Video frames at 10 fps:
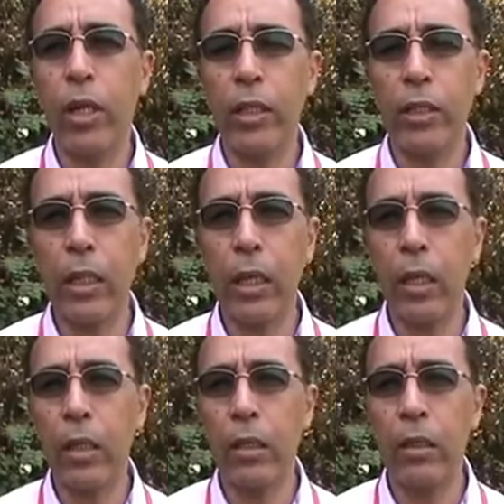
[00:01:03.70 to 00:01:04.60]
why it
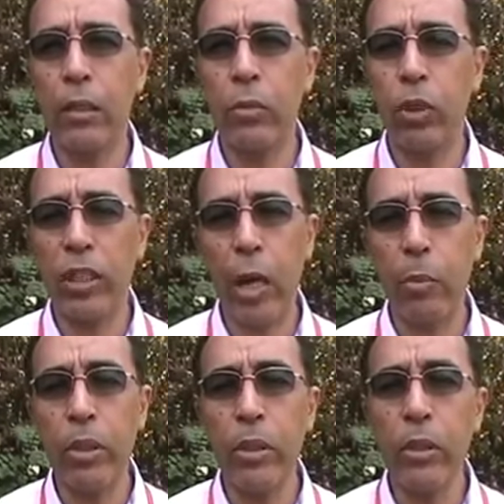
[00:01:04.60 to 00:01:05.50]
declined, what
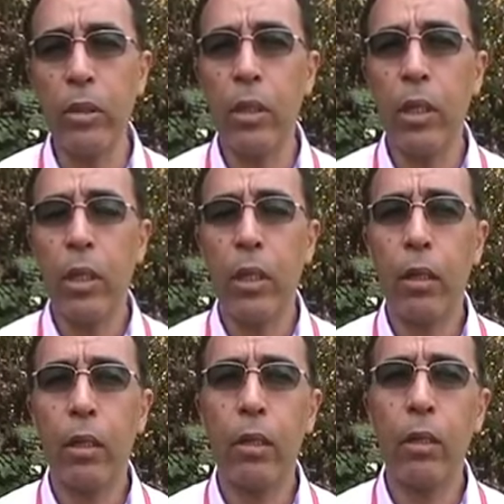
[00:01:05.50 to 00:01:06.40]
happened,
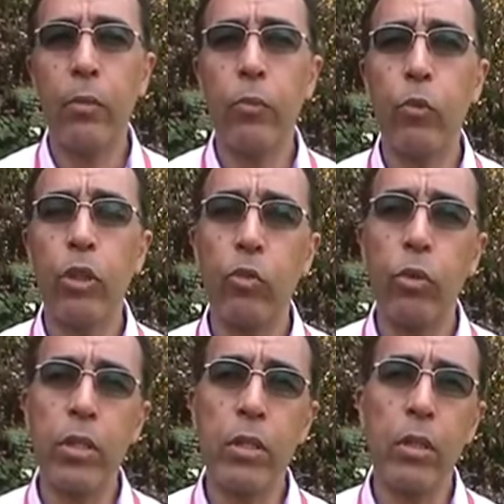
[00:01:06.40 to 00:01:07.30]

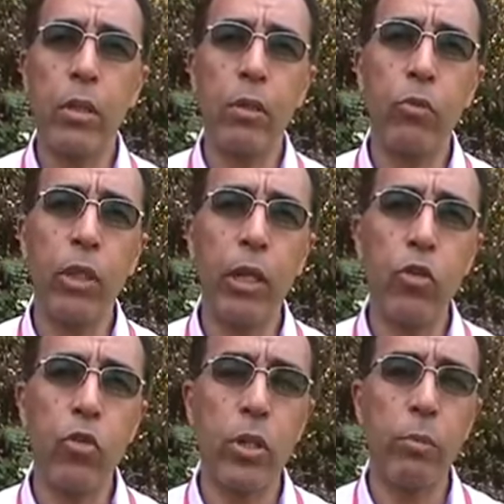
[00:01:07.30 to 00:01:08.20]
what was the
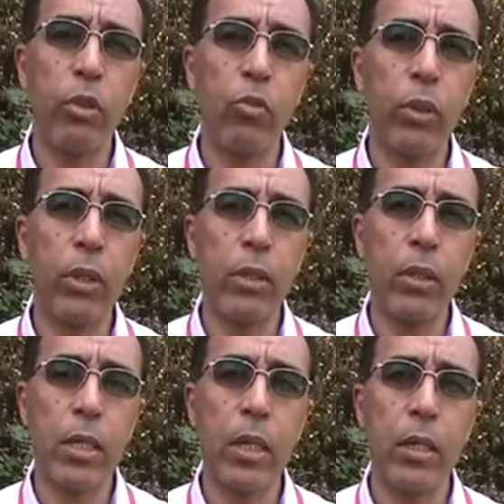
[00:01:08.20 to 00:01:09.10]
relationship
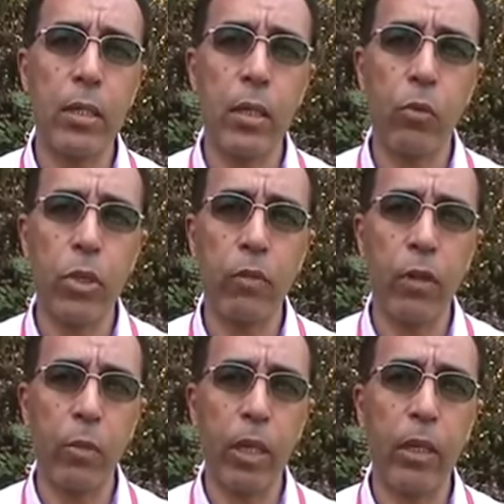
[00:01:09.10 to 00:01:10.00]
between the science that was
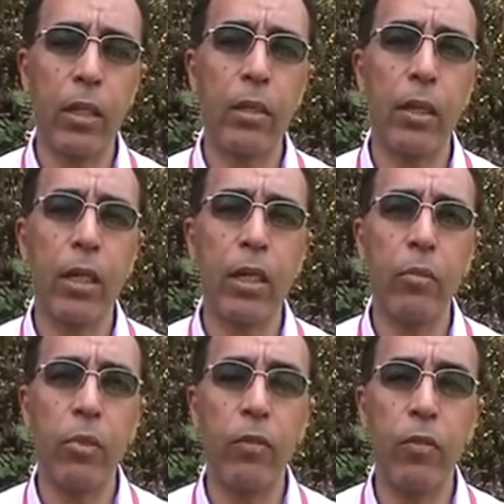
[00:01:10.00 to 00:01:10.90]
developed at that
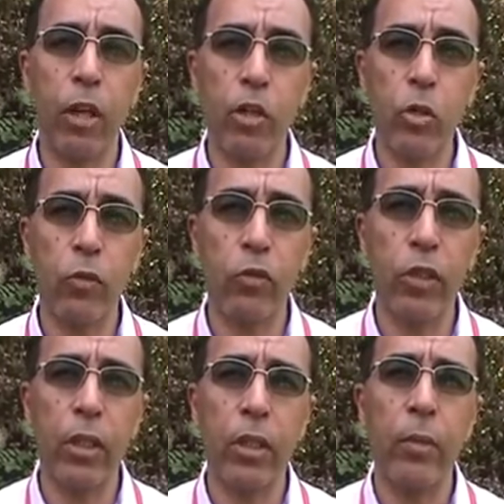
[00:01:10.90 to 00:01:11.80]
time, the
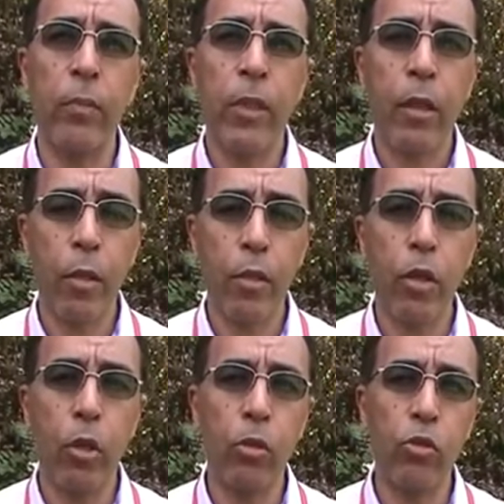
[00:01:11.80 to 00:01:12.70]
philosophy, the
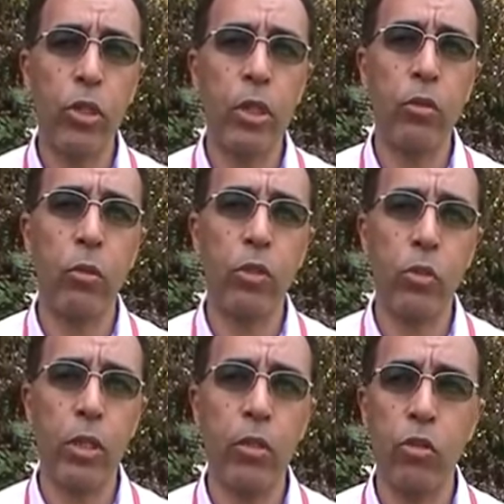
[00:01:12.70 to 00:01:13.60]
theology, the
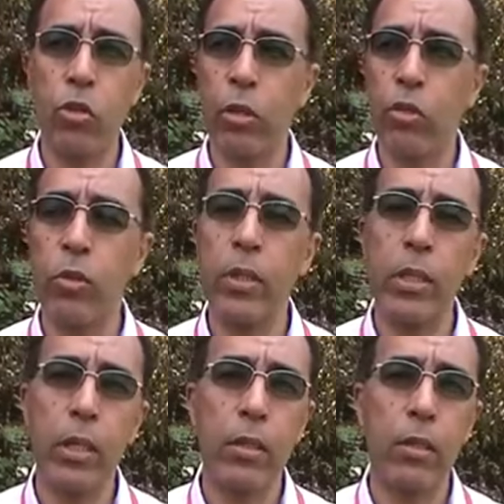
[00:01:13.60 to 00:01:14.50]
religious
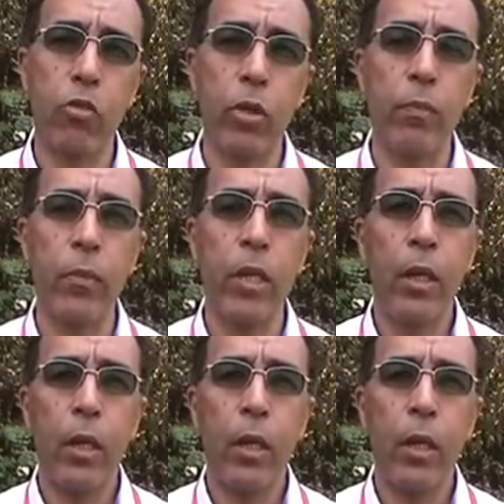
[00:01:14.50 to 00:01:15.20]
injunctions, etc.